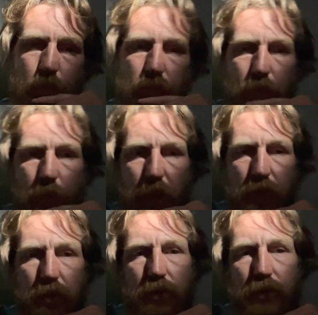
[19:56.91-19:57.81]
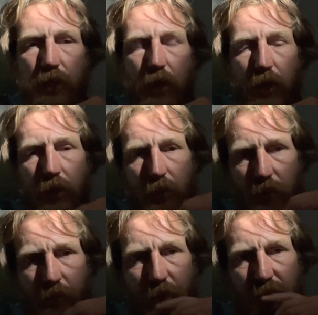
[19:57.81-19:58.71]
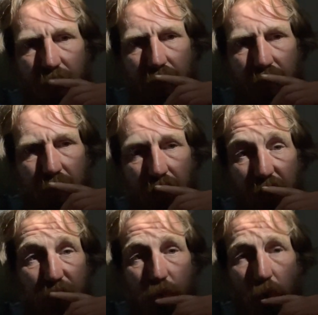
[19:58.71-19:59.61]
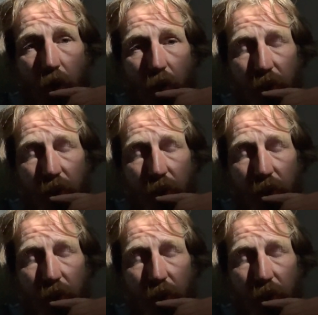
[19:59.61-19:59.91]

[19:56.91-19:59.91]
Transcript: from hikers that have basically said that's wrong.